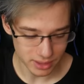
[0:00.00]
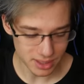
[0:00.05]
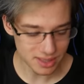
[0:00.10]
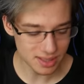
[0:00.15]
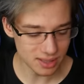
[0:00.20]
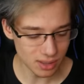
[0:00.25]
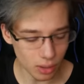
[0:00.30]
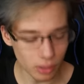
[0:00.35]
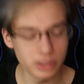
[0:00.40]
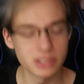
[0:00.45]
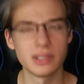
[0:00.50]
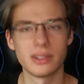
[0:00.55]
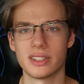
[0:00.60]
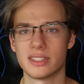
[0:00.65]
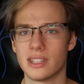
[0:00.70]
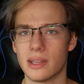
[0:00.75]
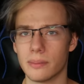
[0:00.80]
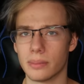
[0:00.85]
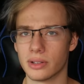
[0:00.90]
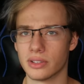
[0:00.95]
This is also the
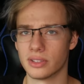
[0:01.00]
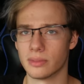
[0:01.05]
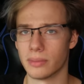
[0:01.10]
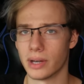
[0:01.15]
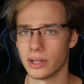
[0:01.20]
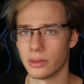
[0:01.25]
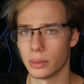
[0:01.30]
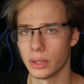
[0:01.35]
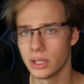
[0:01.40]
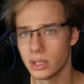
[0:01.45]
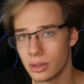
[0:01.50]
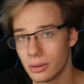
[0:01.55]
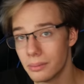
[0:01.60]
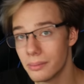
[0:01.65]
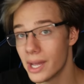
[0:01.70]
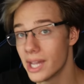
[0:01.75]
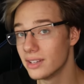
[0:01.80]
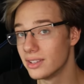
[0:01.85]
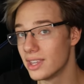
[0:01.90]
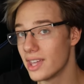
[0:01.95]
same person, by the way, who
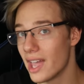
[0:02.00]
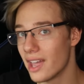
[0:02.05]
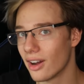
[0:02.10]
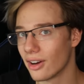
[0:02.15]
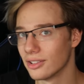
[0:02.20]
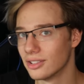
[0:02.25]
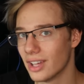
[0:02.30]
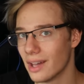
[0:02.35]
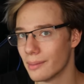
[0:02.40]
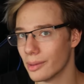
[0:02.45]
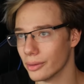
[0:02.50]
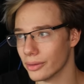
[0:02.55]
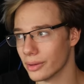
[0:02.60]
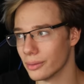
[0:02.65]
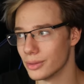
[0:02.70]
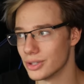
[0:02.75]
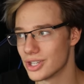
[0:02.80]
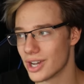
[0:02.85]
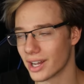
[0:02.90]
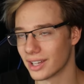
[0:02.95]
made the AR demo that
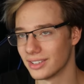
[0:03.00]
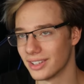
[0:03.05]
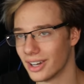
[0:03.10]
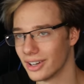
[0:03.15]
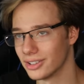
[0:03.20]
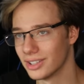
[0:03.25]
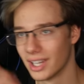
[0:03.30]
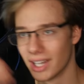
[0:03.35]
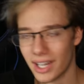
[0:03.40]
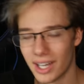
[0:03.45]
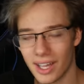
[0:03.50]
we checked out